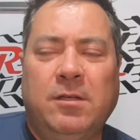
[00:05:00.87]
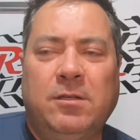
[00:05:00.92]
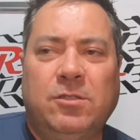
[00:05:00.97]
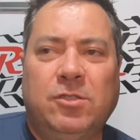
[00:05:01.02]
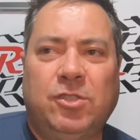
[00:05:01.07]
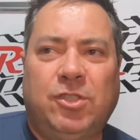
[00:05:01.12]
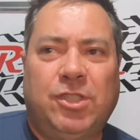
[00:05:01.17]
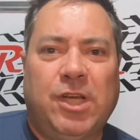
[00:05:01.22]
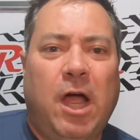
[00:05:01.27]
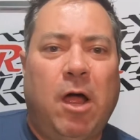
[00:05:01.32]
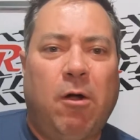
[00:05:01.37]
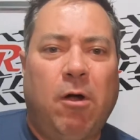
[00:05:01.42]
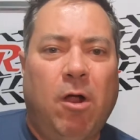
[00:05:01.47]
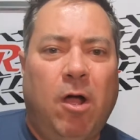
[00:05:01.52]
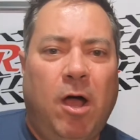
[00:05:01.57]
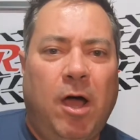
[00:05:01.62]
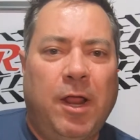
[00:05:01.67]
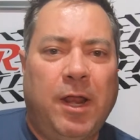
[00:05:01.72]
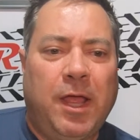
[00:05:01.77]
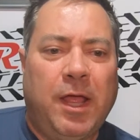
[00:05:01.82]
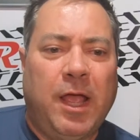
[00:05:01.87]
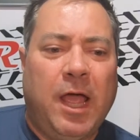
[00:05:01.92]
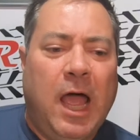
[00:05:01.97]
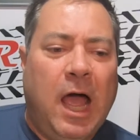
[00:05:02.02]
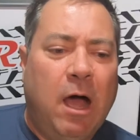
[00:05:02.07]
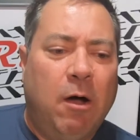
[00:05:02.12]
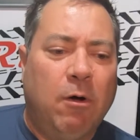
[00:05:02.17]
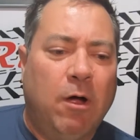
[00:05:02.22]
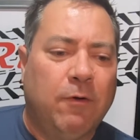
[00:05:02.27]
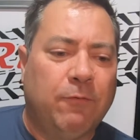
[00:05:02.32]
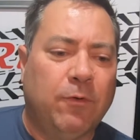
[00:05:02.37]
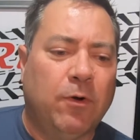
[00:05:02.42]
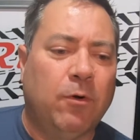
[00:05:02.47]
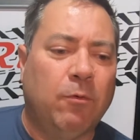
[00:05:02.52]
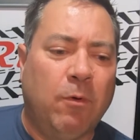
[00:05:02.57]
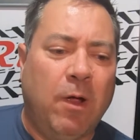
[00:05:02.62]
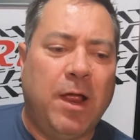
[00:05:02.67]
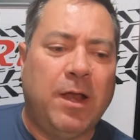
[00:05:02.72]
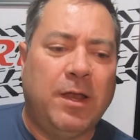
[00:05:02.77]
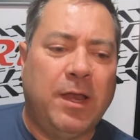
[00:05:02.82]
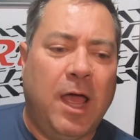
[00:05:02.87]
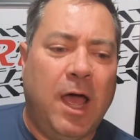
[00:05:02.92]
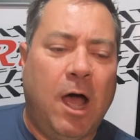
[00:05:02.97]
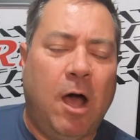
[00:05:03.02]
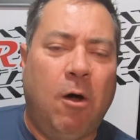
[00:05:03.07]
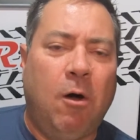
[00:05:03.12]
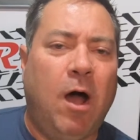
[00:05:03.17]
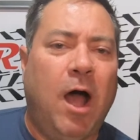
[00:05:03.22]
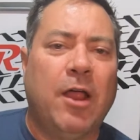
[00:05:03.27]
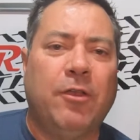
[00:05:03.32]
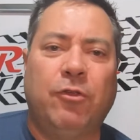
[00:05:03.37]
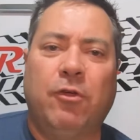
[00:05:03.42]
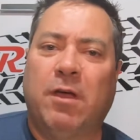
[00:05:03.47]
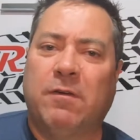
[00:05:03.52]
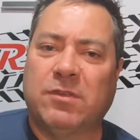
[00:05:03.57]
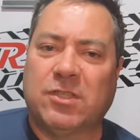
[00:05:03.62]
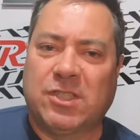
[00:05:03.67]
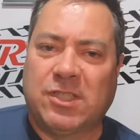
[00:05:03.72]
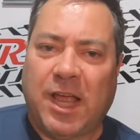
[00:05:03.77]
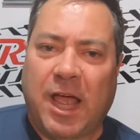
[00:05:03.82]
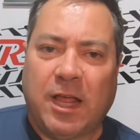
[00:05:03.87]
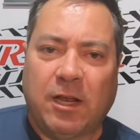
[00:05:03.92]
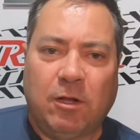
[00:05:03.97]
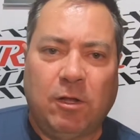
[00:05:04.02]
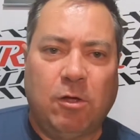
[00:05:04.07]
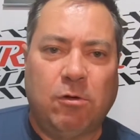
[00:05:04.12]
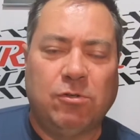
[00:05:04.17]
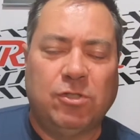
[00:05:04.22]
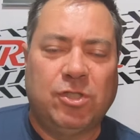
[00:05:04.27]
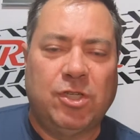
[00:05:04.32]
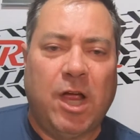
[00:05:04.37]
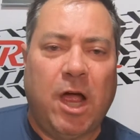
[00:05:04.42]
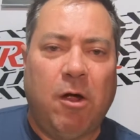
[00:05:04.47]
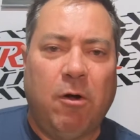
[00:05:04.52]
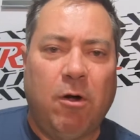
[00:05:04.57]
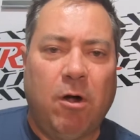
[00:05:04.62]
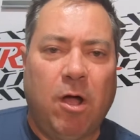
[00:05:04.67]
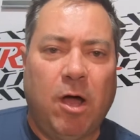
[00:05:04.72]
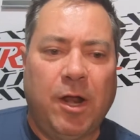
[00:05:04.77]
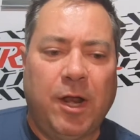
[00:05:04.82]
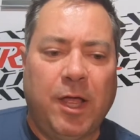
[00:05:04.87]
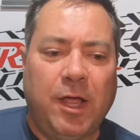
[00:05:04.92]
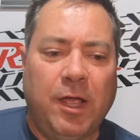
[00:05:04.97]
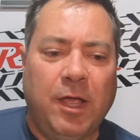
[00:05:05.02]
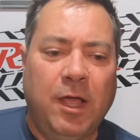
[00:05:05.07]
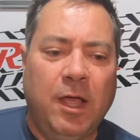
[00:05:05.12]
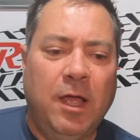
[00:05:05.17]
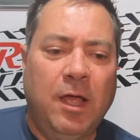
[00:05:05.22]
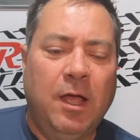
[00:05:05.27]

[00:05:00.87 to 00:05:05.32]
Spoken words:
shower awning. However, right now I do have a standalone shower awning.